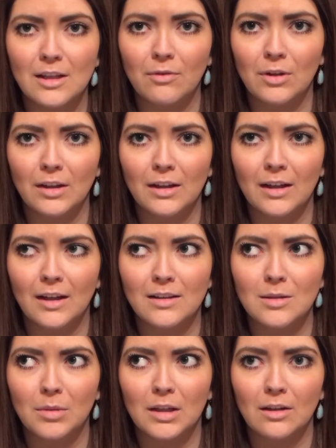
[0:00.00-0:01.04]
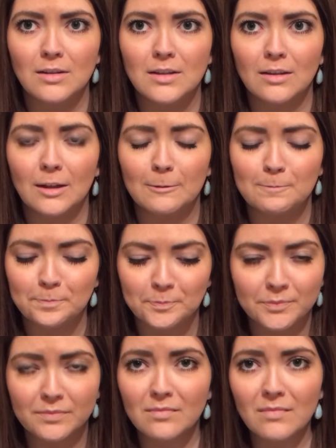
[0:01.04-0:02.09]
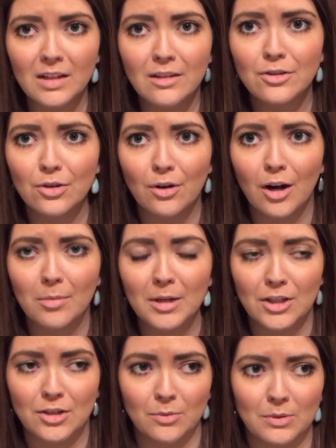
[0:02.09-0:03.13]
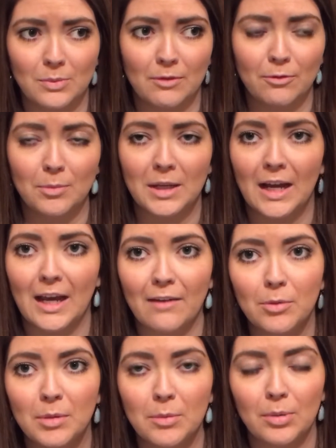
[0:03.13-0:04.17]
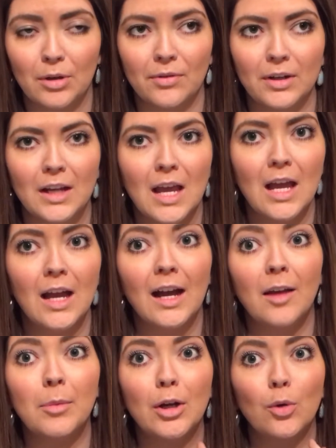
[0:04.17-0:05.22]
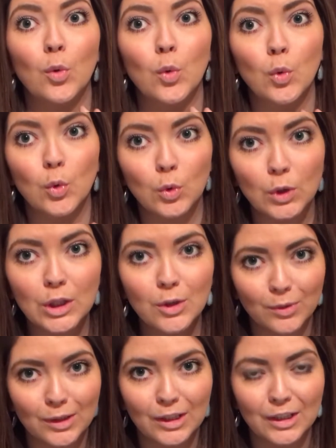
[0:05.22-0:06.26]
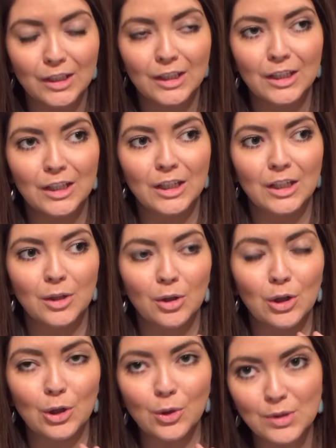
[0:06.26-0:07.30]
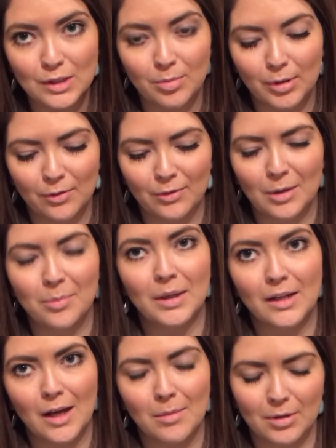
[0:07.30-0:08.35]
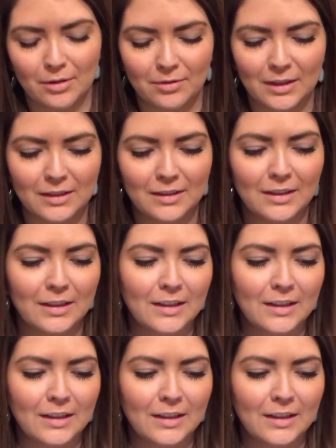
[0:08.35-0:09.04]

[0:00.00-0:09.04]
I feel like I had something else in there. So carbonation was one for me. I haven't been perfect. I've been really, really close to perfect, but not perfect.